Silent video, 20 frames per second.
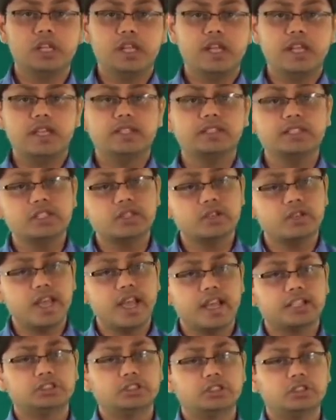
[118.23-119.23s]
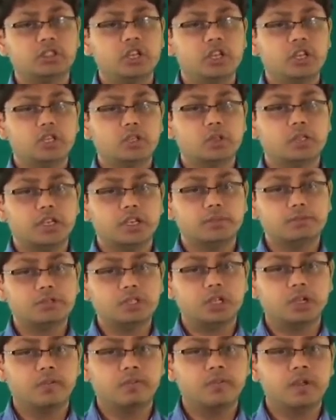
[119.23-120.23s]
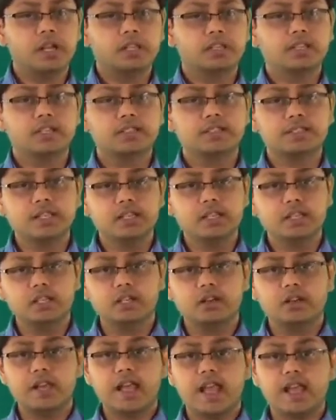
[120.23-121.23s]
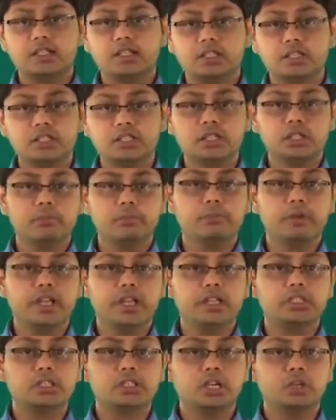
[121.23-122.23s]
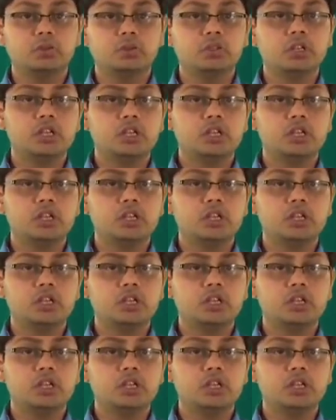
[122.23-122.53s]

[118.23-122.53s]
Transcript: In this reaction, you can observe that a single reactant breaks down